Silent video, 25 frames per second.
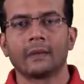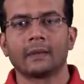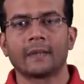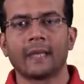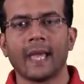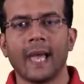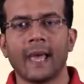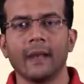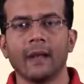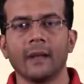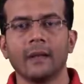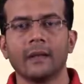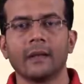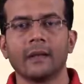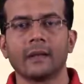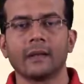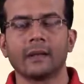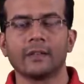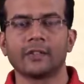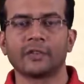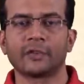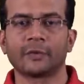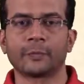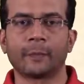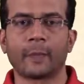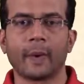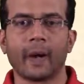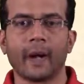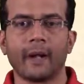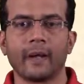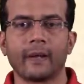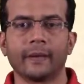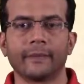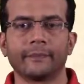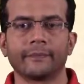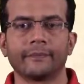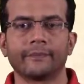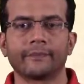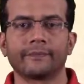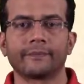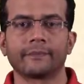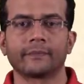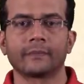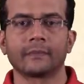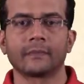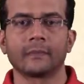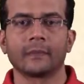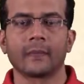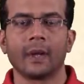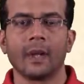calendar spread.
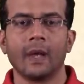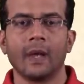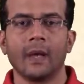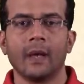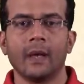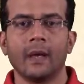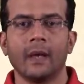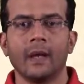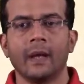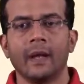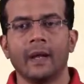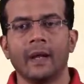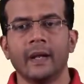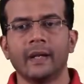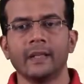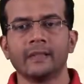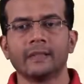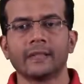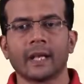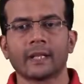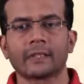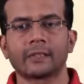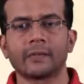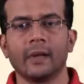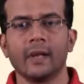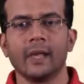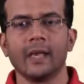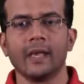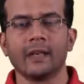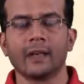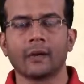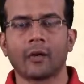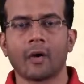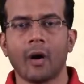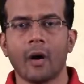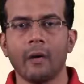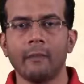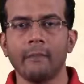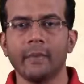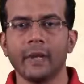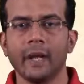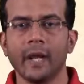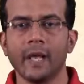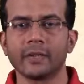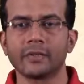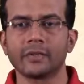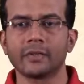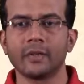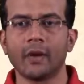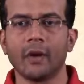It is actually a
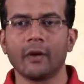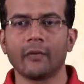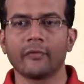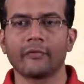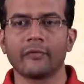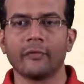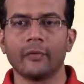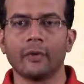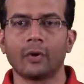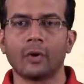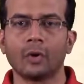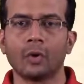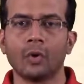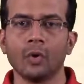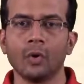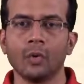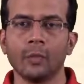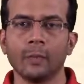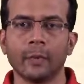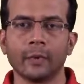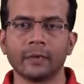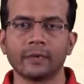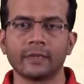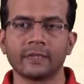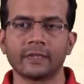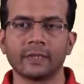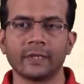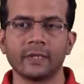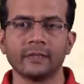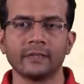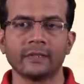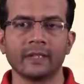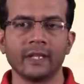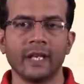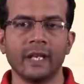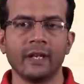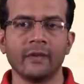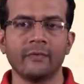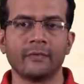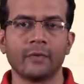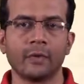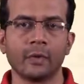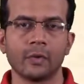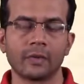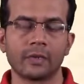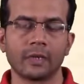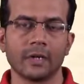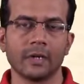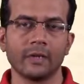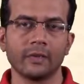combination of two positions in
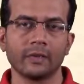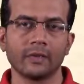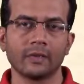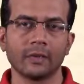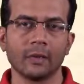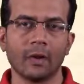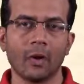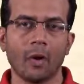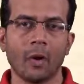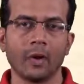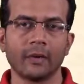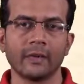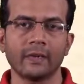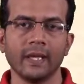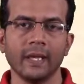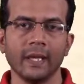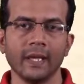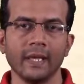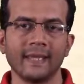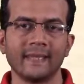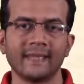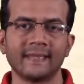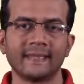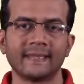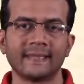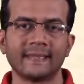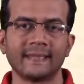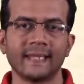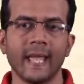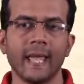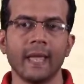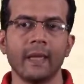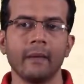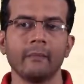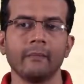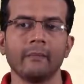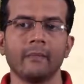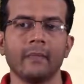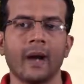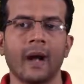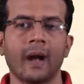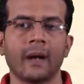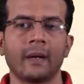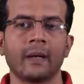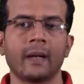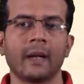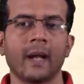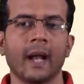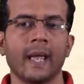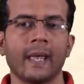futures on the same
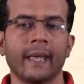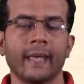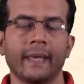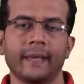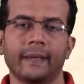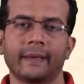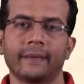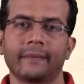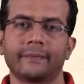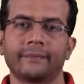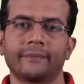underlying.